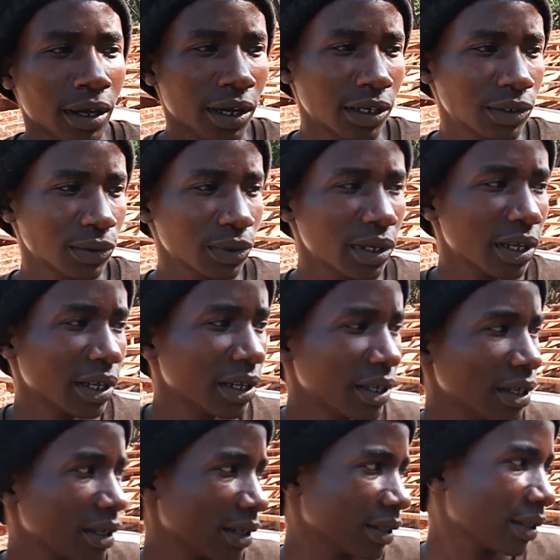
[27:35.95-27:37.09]
Today,
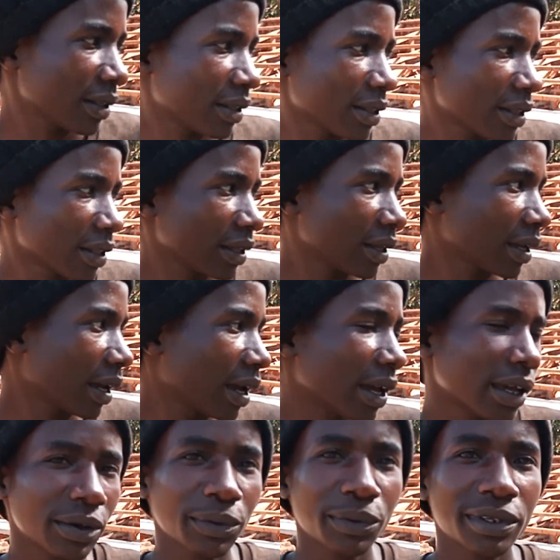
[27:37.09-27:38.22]

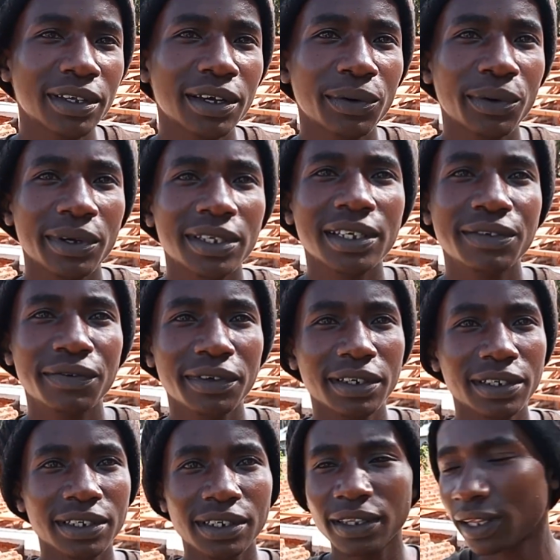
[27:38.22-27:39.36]
we were just
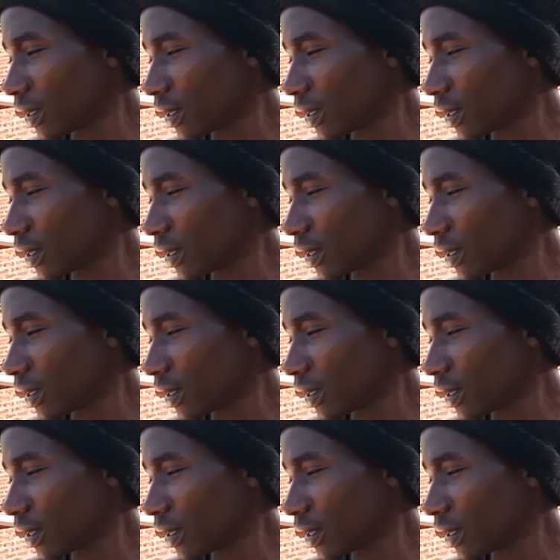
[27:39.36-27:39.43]
finishing the